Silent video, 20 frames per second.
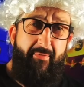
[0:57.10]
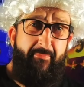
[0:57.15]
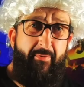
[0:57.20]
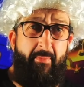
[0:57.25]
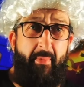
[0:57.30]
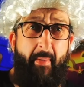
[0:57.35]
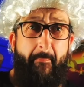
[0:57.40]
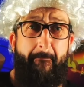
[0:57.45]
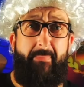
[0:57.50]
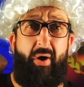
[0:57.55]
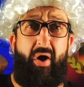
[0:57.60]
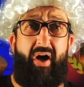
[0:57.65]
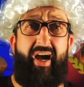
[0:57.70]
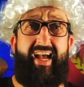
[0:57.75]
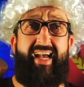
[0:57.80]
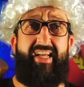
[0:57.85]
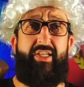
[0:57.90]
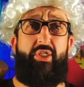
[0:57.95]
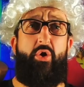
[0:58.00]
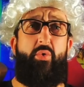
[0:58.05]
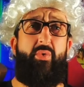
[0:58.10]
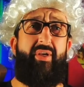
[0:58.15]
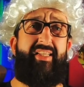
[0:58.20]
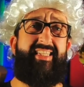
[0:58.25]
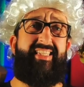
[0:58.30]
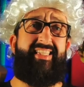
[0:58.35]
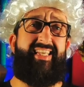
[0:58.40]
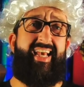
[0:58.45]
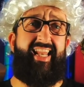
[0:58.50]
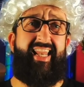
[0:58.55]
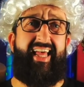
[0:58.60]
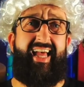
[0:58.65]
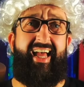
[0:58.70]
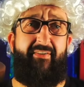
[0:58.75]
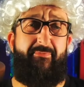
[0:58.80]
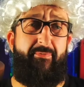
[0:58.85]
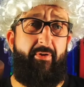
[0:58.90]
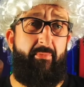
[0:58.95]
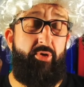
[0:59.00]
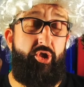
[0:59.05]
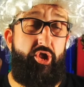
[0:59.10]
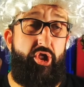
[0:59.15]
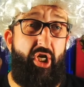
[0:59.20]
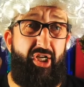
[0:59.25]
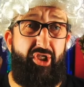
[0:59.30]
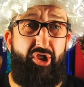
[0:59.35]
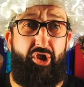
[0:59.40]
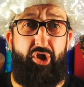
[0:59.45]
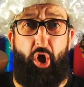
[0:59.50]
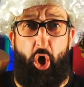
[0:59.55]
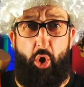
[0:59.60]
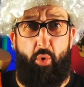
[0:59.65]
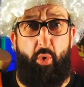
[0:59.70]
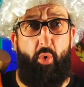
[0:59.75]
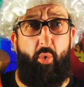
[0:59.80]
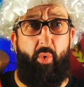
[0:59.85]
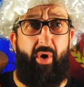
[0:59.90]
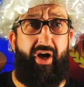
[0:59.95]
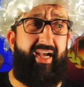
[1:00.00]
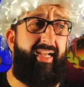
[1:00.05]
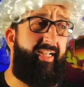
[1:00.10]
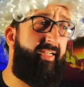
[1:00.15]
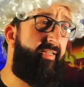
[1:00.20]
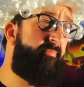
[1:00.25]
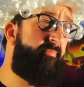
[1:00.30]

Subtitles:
From a buyer to a seller from Just Go Away.